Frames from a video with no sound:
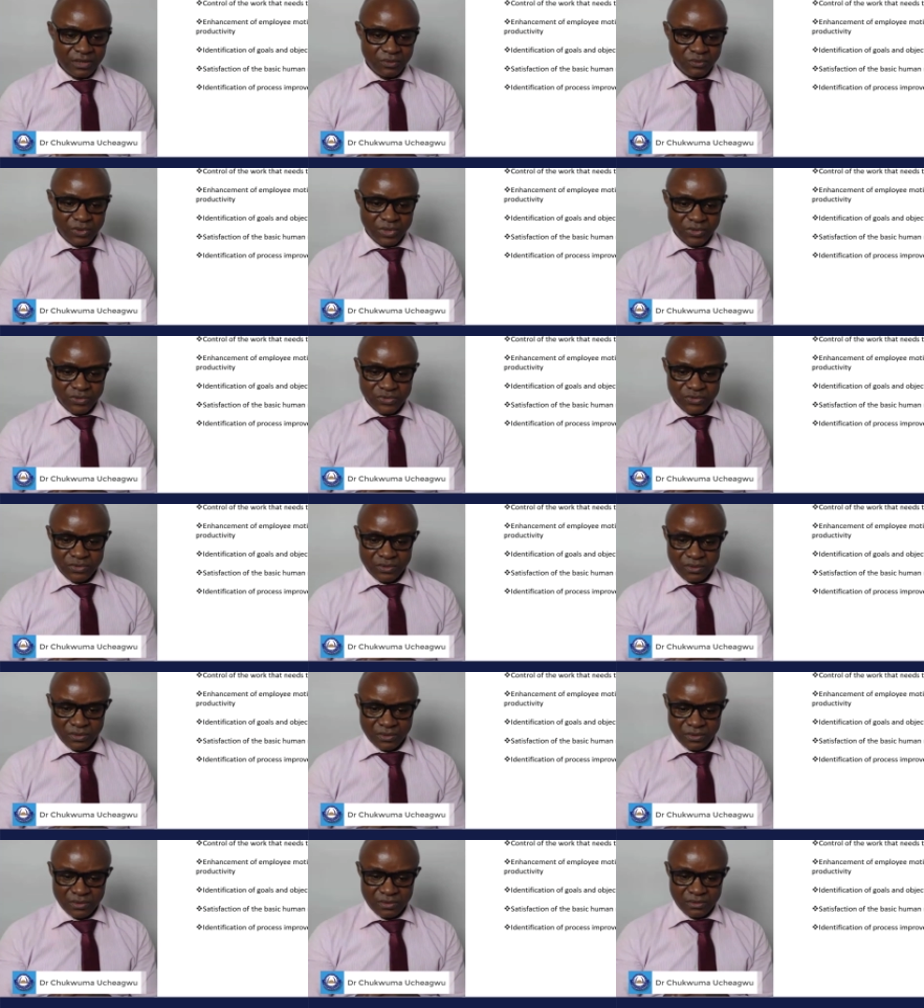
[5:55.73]
We
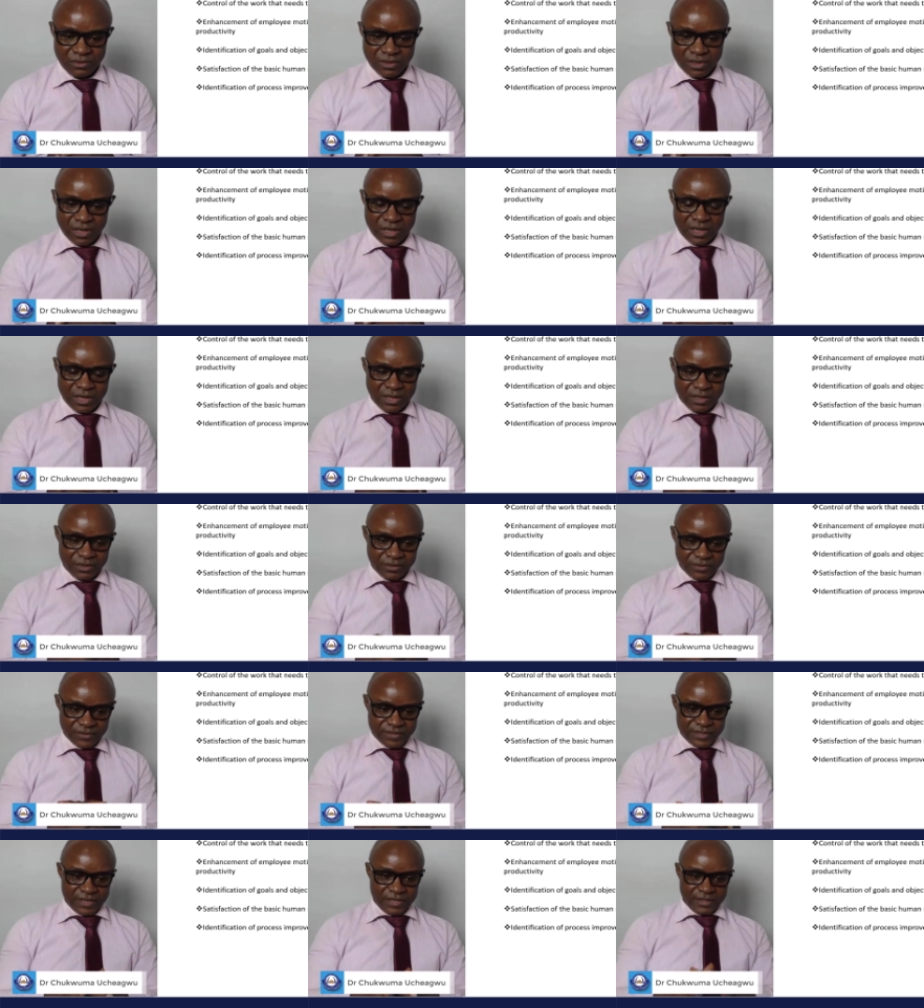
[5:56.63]
also
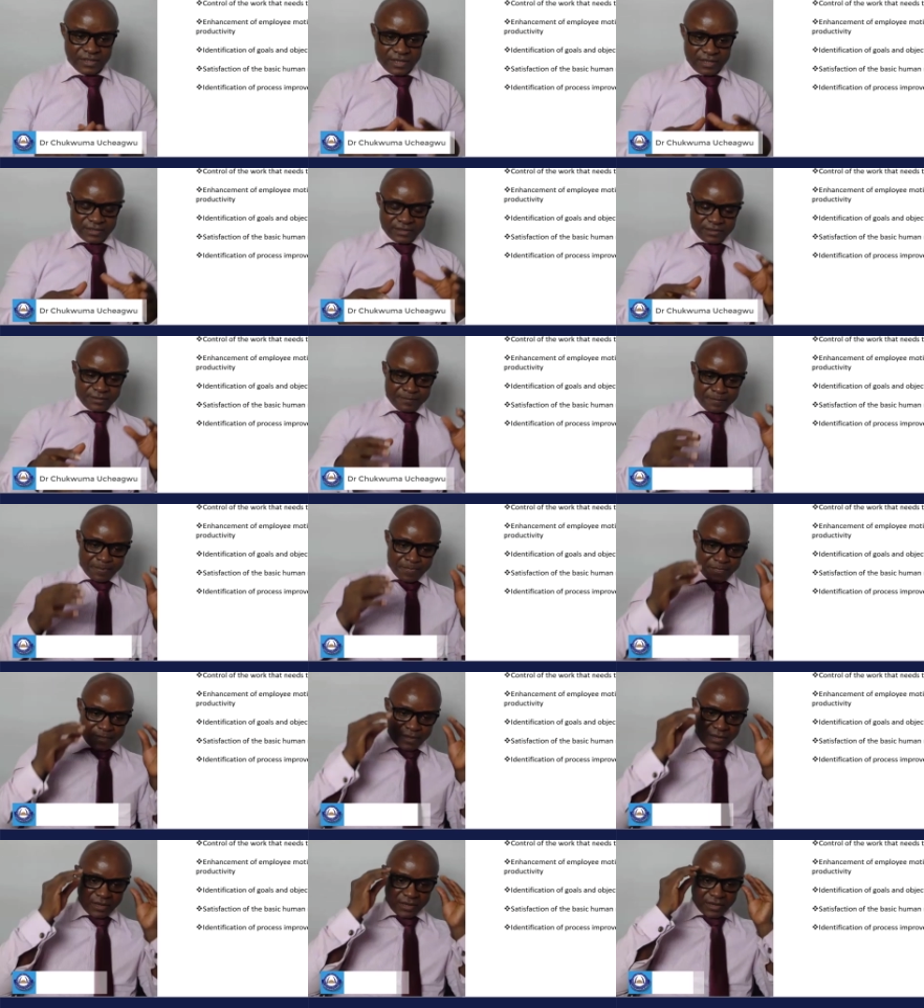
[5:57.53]
say that
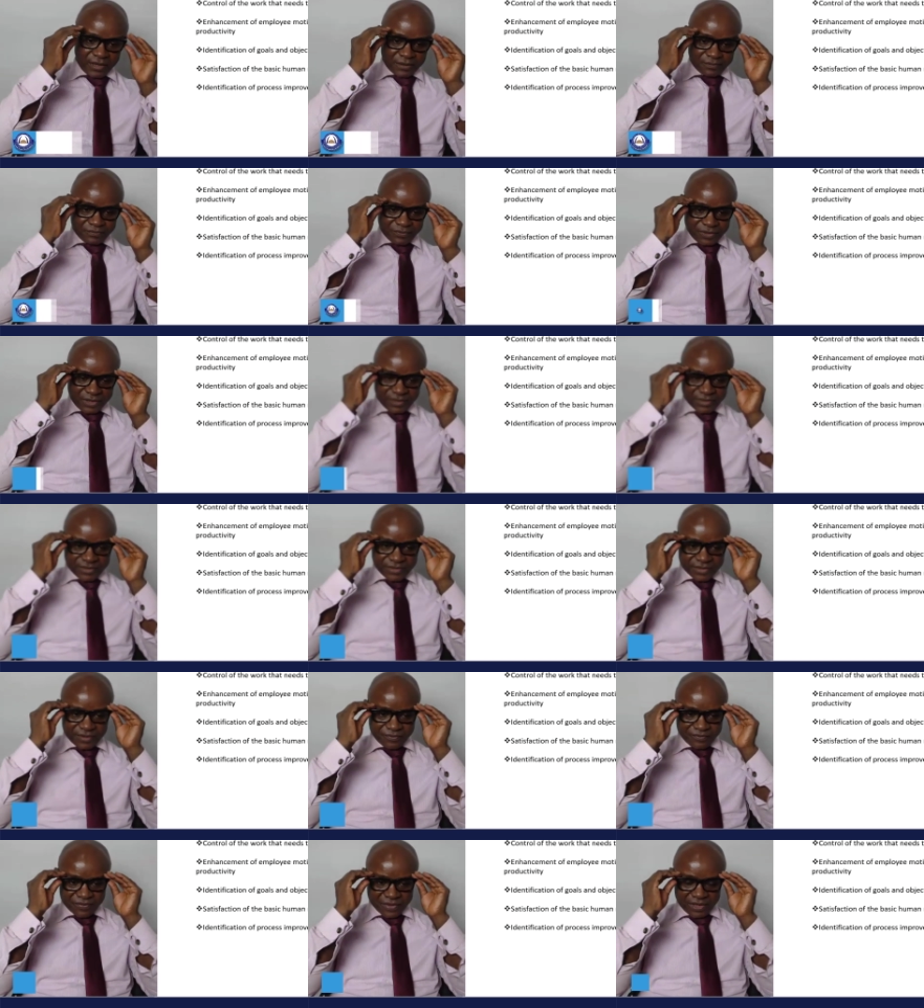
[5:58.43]
it
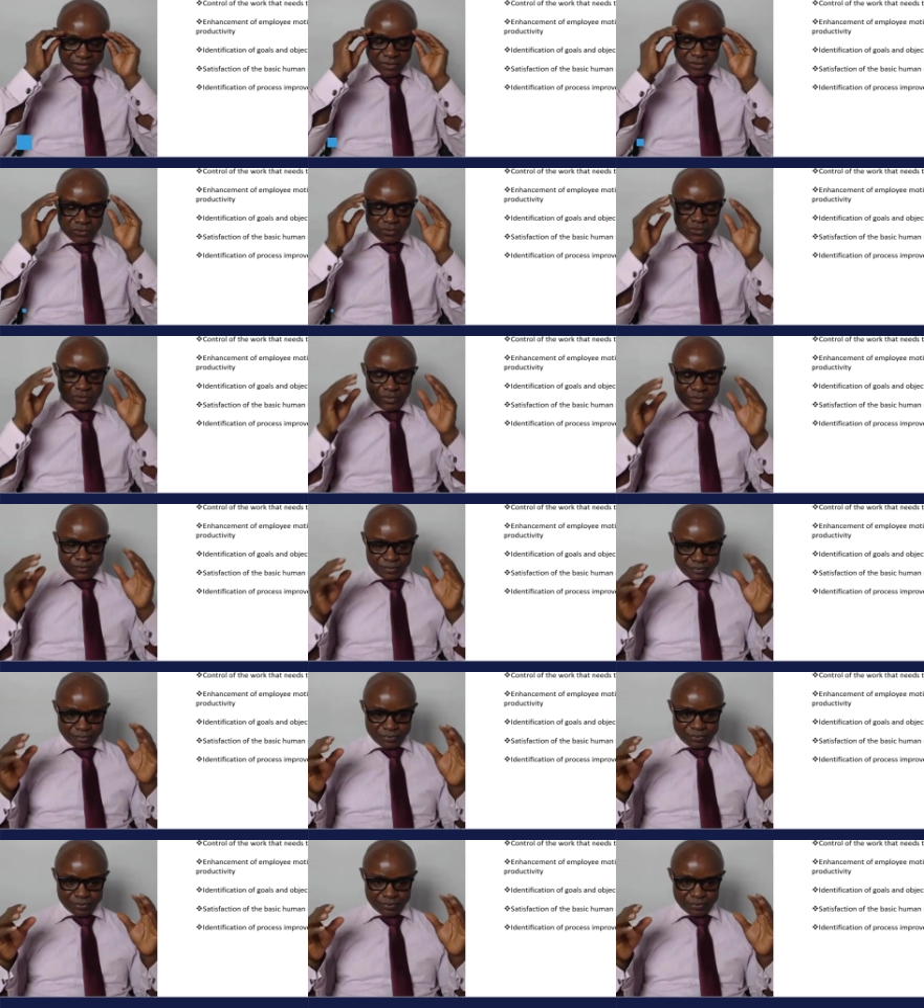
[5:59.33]
is a very good